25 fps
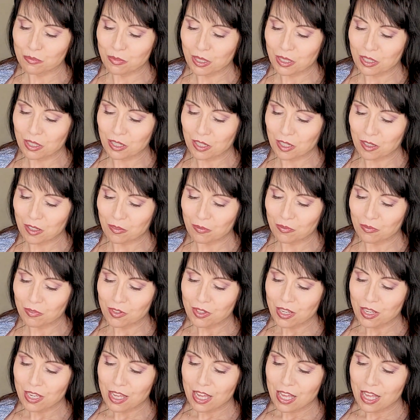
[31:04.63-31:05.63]
But um,
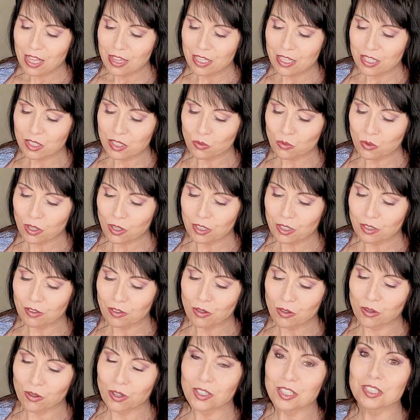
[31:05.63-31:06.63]
this one,
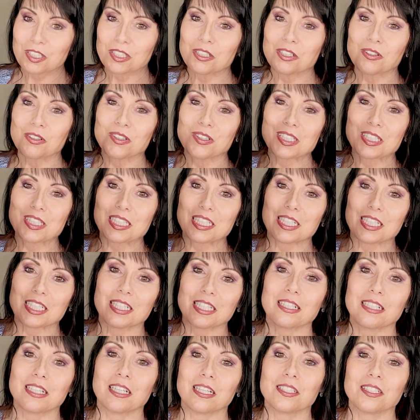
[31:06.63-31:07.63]
of course, you know, you
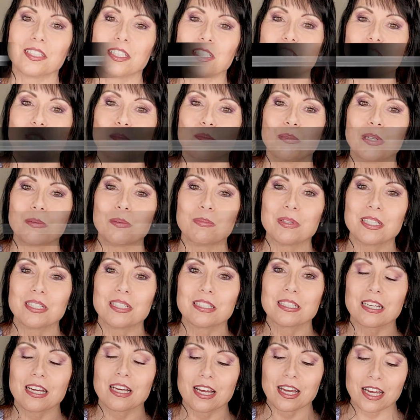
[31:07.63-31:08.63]
see uh, Gigi Pip
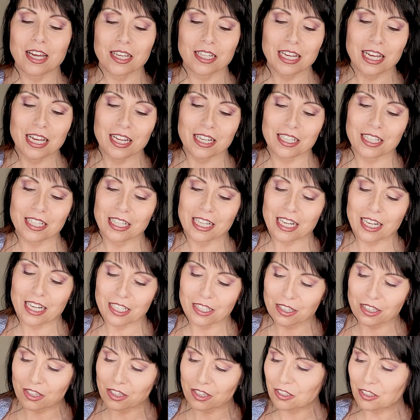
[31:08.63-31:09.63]
inside, and
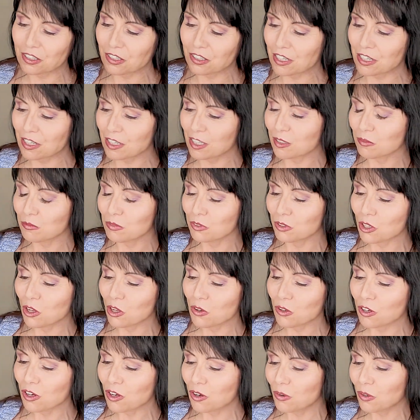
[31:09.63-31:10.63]
again, their um,
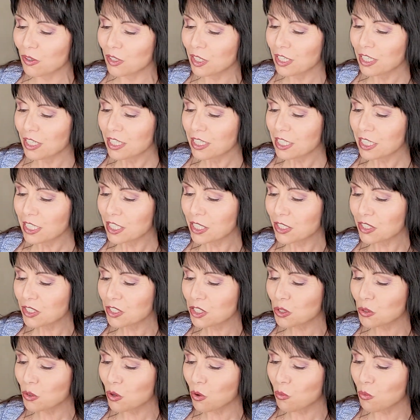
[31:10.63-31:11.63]
logo,
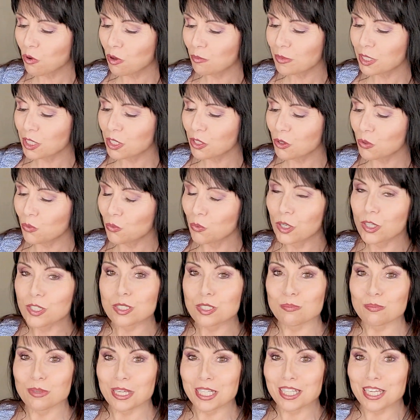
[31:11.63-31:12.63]
here's to a woman who
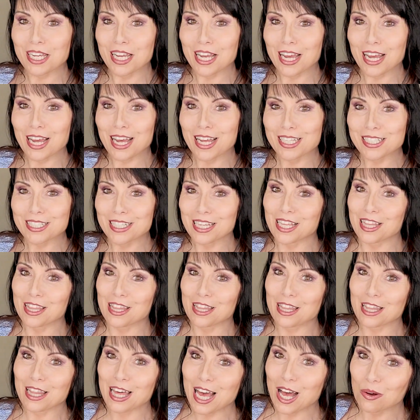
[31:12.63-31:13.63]
wears many hats,
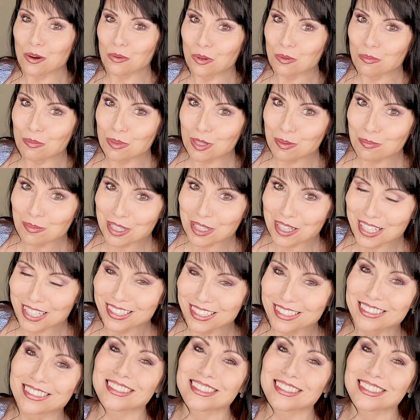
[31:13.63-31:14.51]
and that would be me.